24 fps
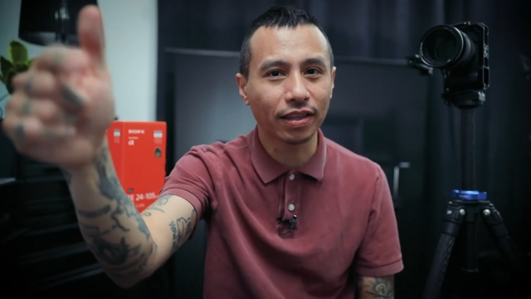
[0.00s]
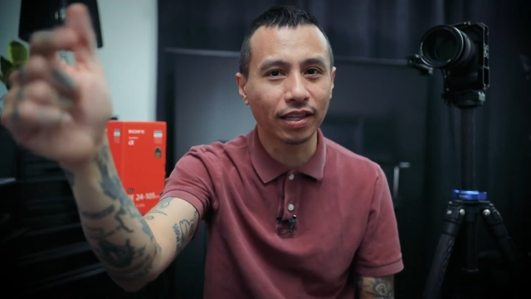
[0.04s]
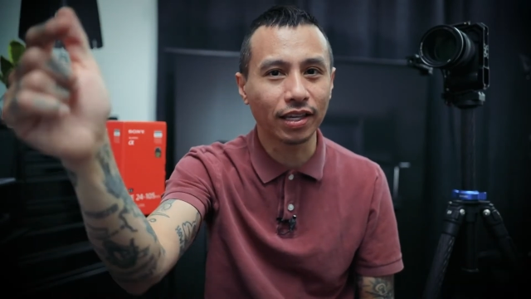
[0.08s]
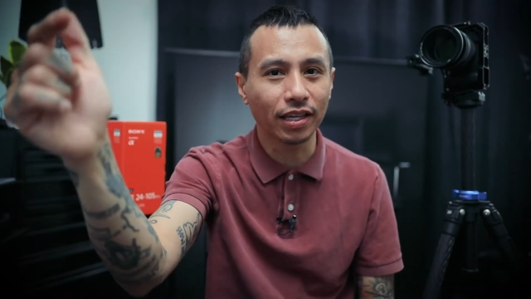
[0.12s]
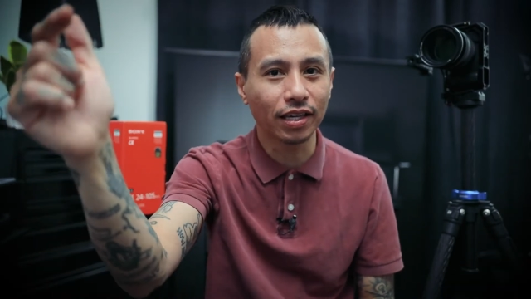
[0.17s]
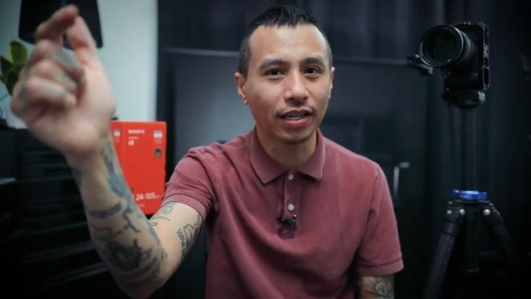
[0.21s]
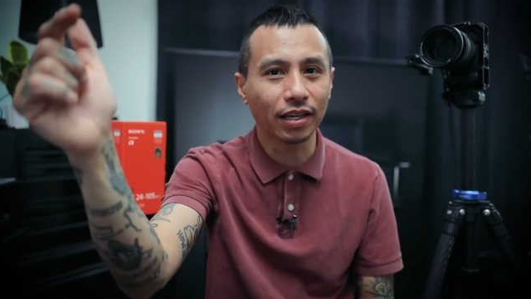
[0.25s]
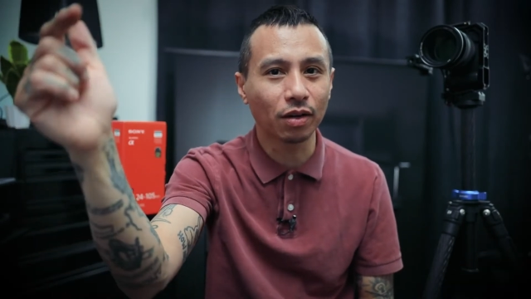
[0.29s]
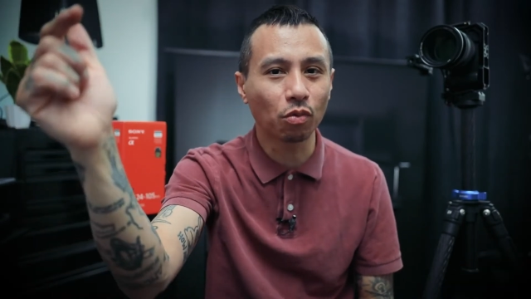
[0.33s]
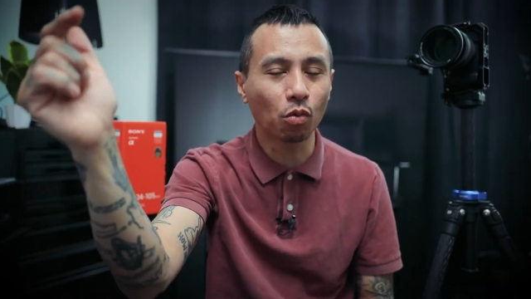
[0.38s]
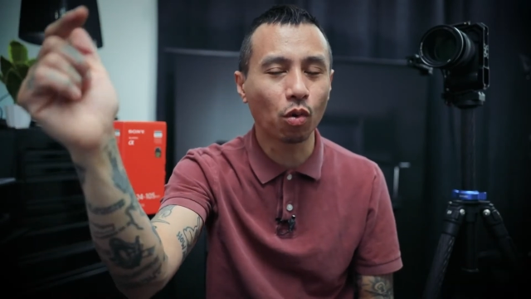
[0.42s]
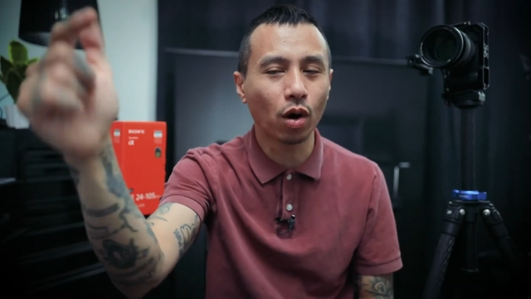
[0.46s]

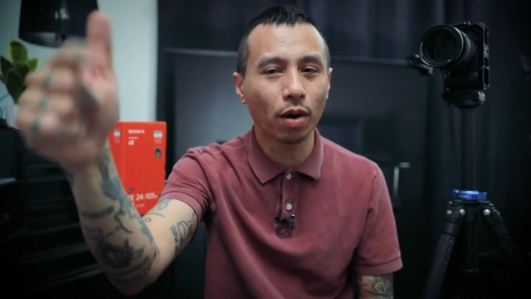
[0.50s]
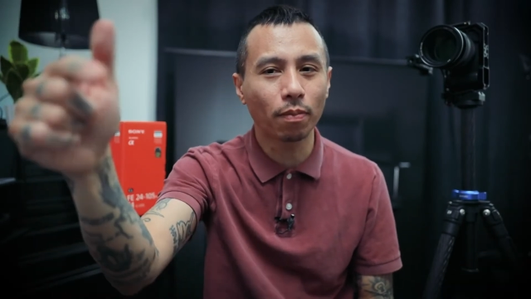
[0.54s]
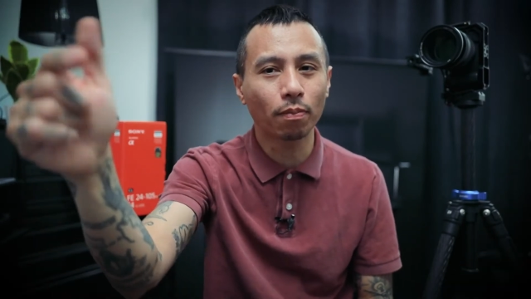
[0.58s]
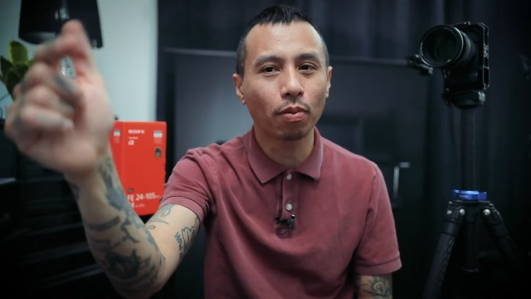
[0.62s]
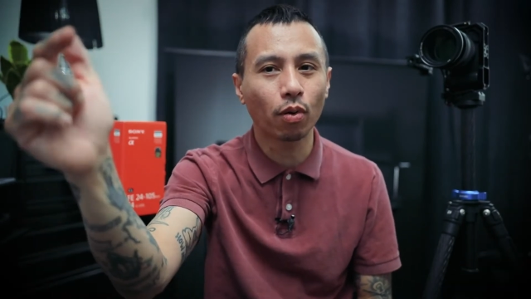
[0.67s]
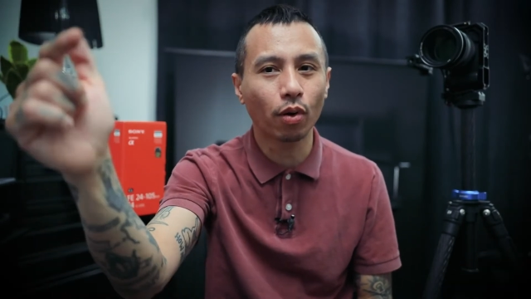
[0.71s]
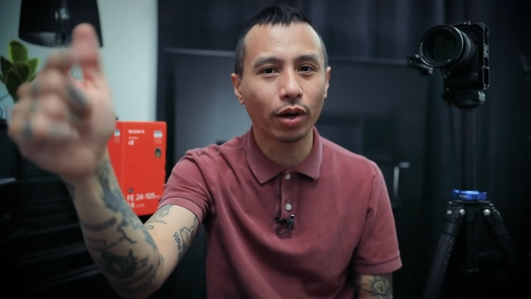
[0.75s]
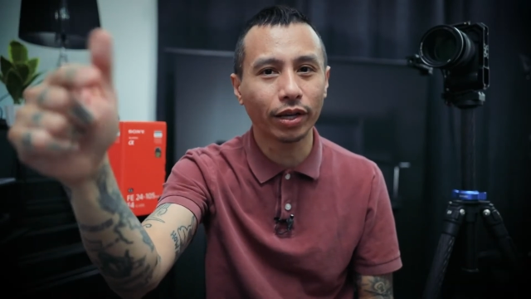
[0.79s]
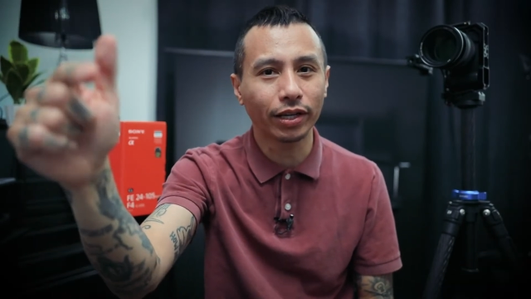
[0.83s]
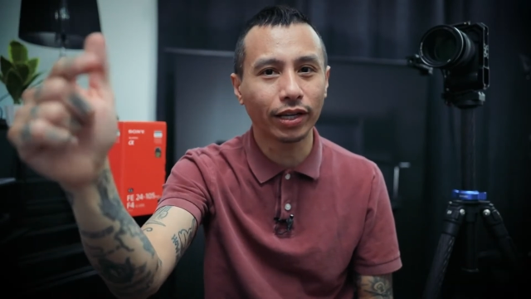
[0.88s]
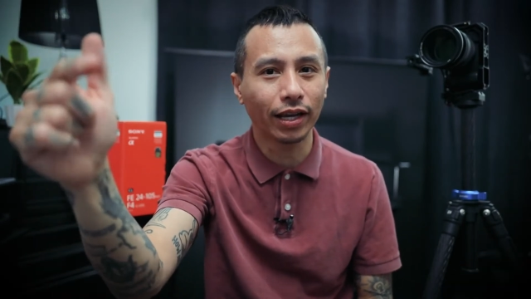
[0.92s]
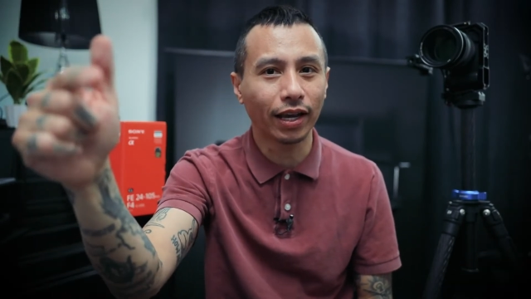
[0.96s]
the
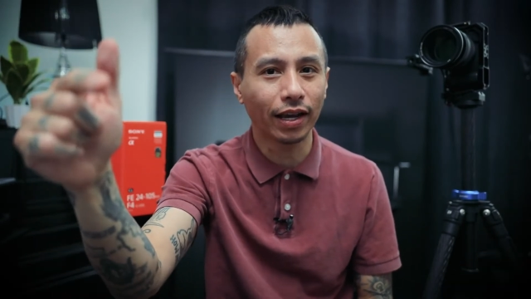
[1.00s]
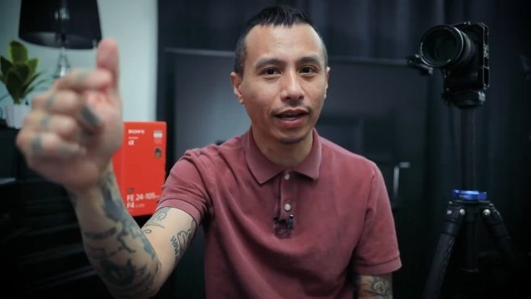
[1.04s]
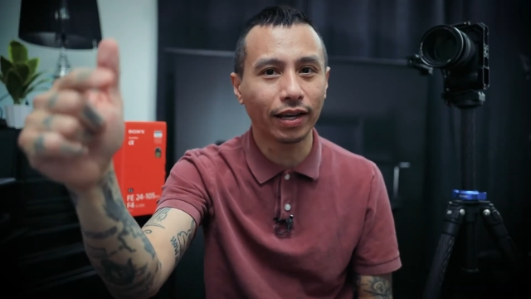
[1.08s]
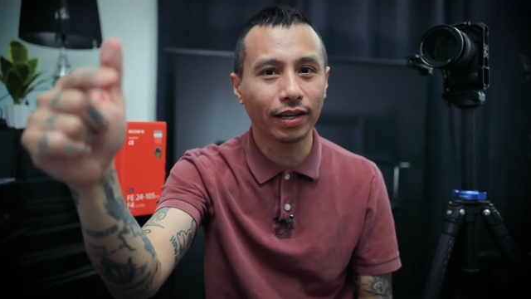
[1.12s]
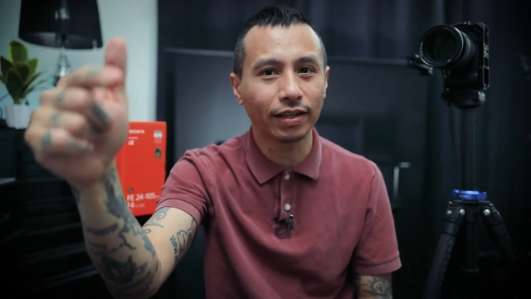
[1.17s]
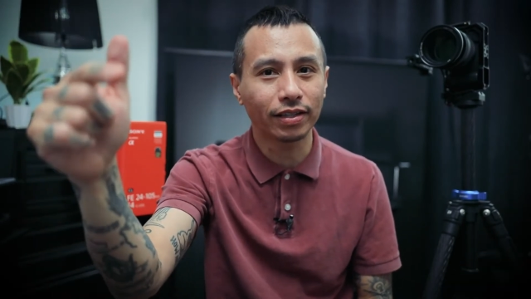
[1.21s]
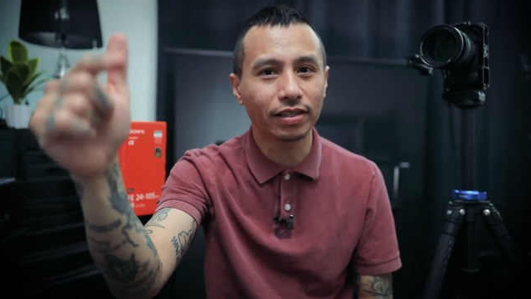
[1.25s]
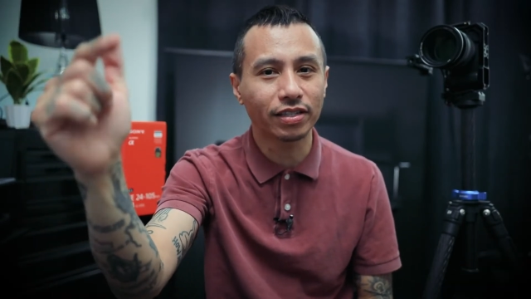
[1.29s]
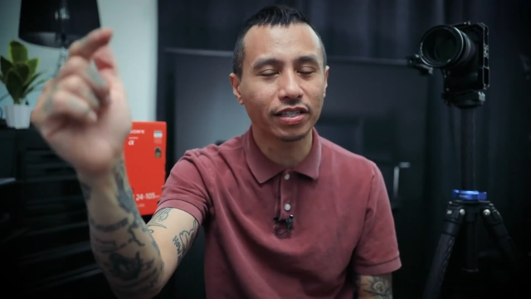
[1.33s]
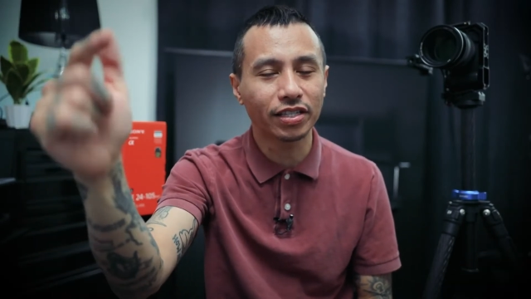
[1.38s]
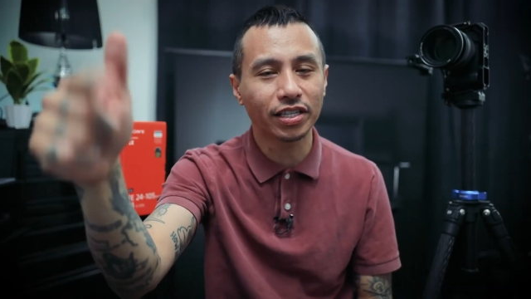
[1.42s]
1.8